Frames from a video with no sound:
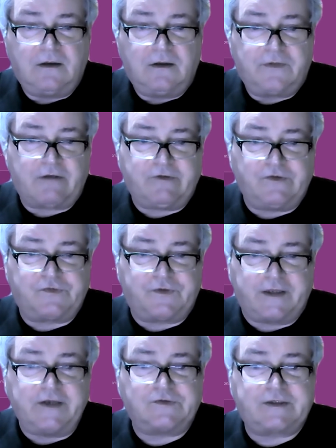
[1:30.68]
there is the
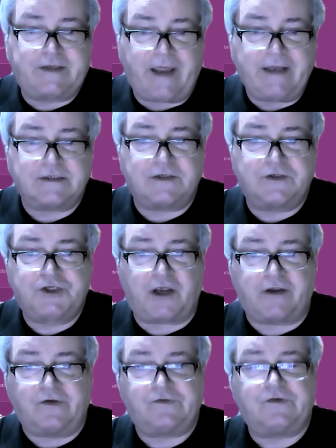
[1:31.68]
East Kent
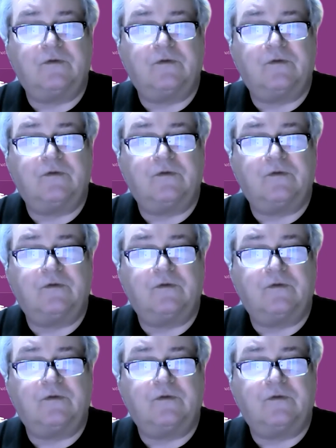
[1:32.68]
Chase